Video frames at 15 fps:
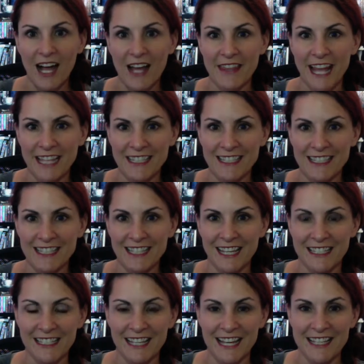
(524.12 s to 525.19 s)
that's
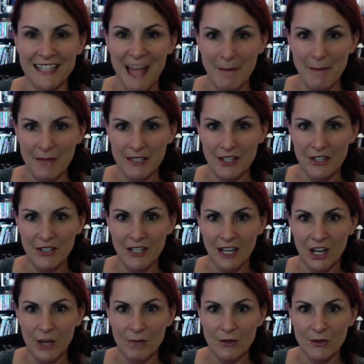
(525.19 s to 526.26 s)
today's episode. I
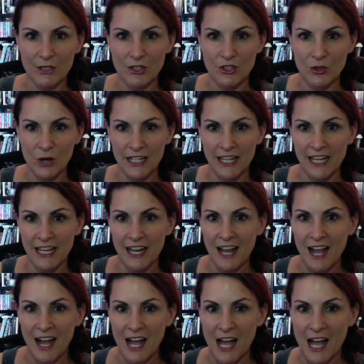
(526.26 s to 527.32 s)
hope you enjoyed it.
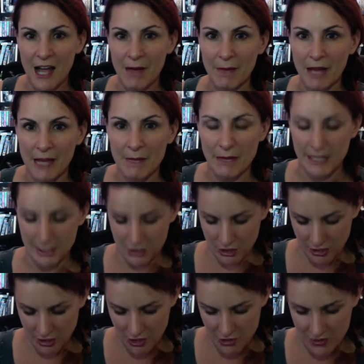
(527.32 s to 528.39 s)
I might just
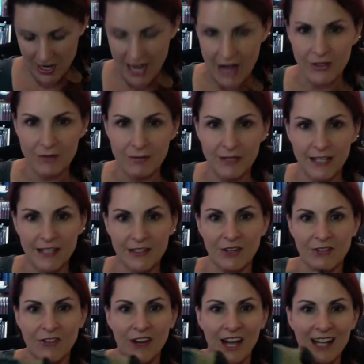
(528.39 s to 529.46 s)
go now and play a little
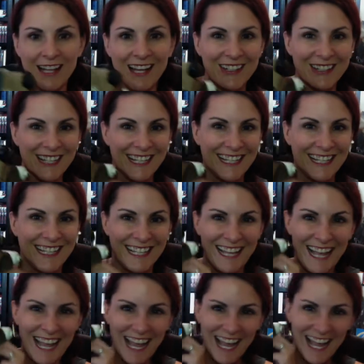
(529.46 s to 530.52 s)
Fallout
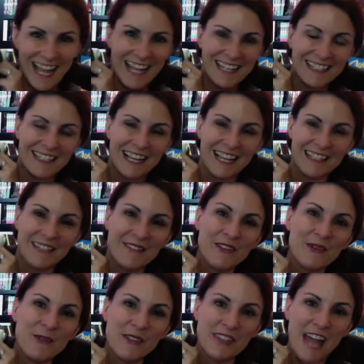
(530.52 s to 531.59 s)
and leave you
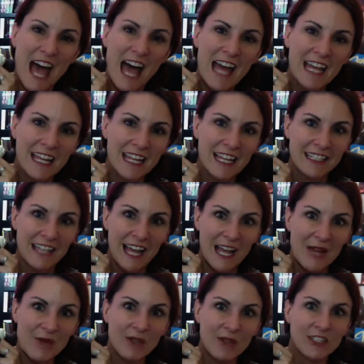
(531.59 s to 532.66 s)
with that. And I
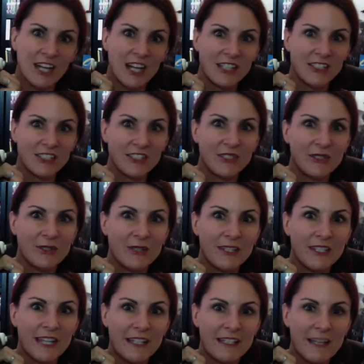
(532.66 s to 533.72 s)
will talk to you in the
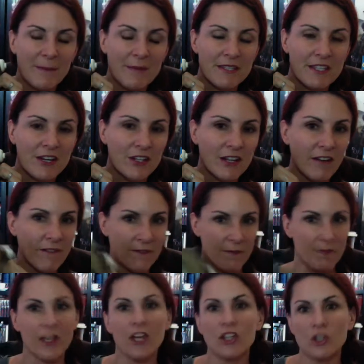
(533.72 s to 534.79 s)
next episode of
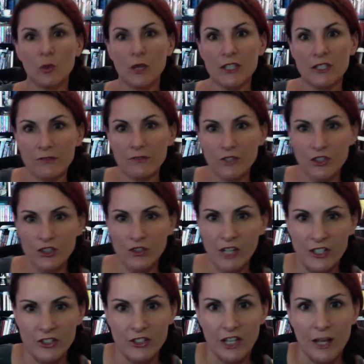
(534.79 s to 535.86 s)
the Once and Future
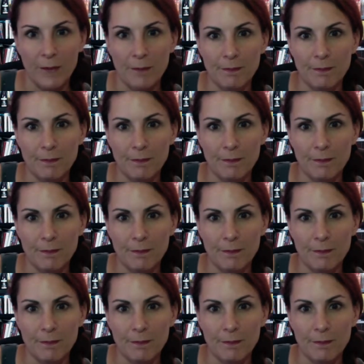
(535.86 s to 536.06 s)
Writers Club.